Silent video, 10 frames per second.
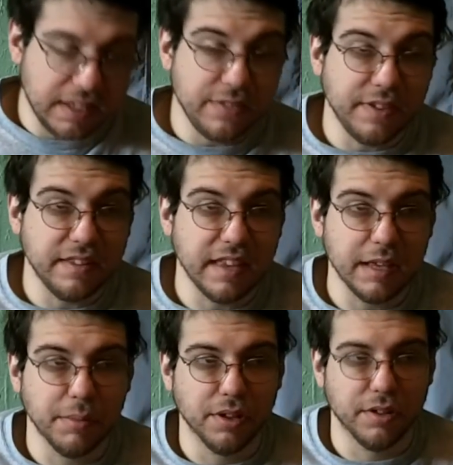TV
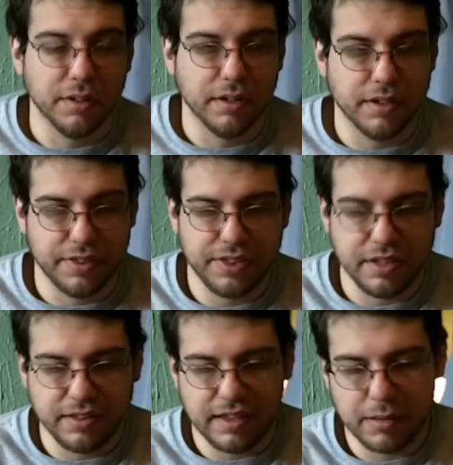table or a
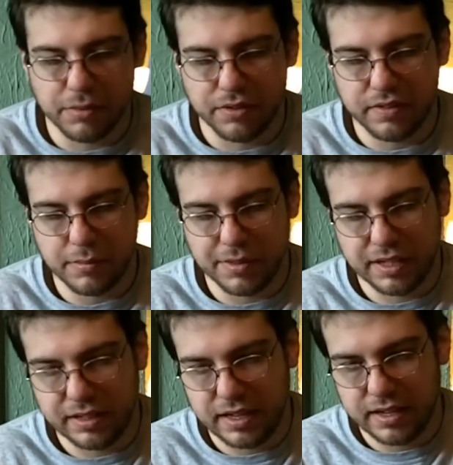thin table or something
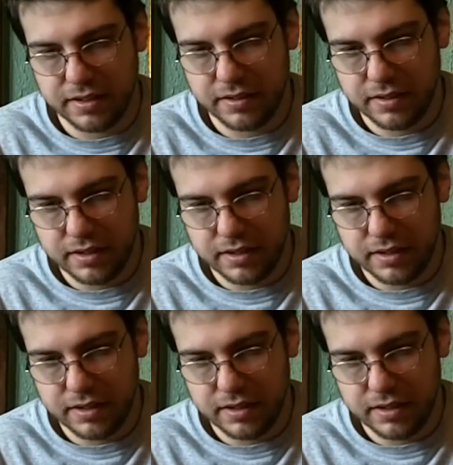like that.